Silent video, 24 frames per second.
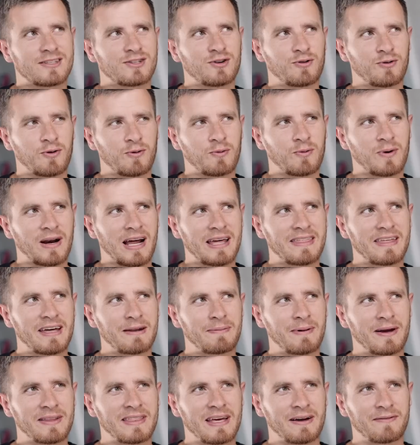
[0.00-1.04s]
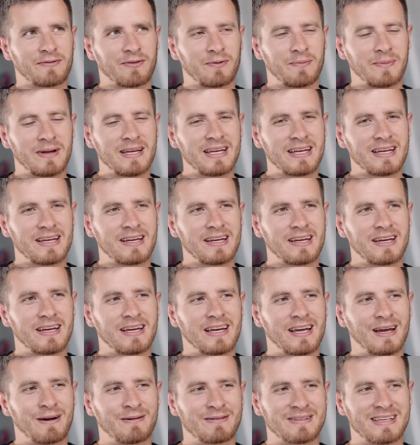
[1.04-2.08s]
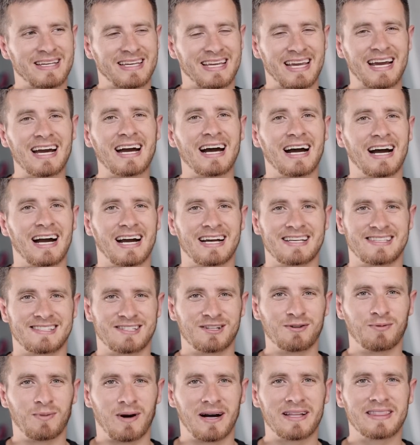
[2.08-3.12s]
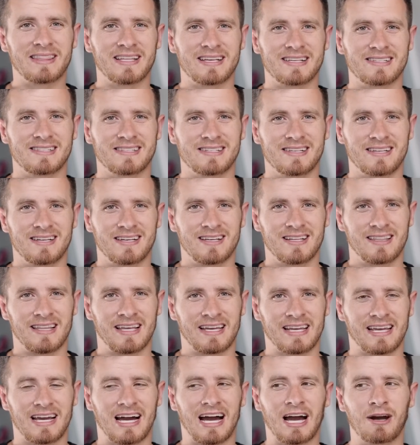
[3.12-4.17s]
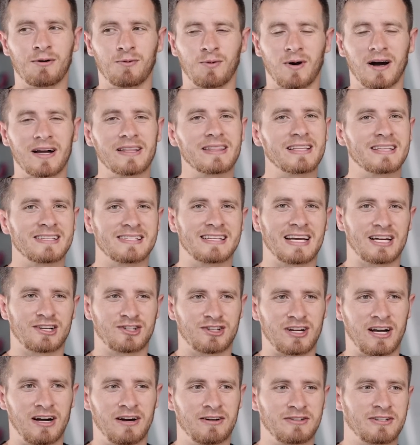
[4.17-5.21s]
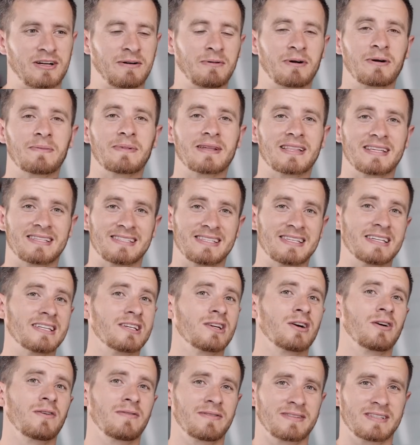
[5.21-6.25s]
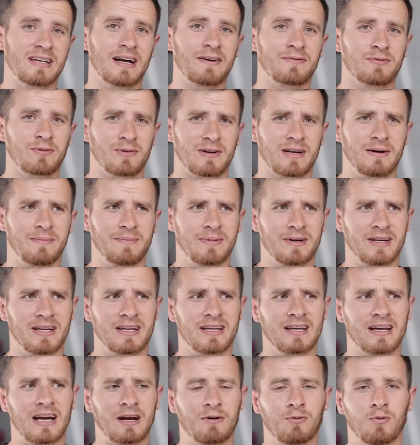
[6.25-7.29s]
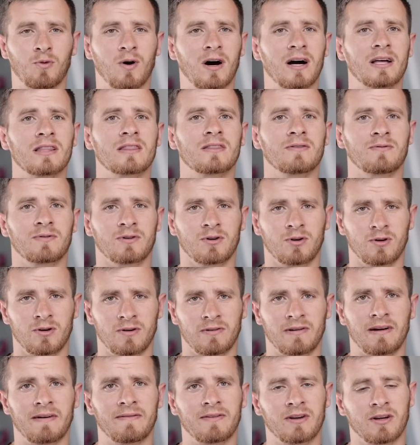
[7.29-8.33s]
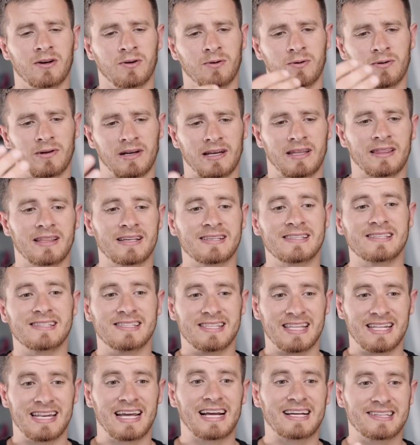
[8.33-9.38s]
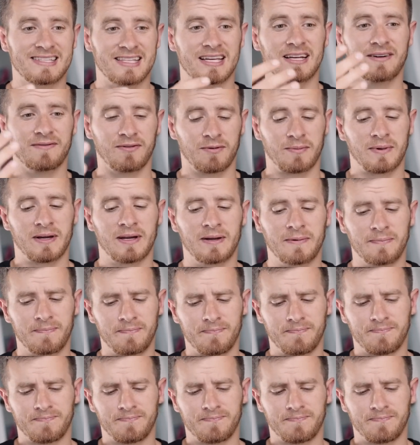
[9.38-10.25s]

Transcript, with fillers: So when I thought about that for me, it was like, yeah, I still want this. Like, I want this next challenge. I want to be the C E O of a software company. I want the recurring revenue. Like, this is the next thing for me.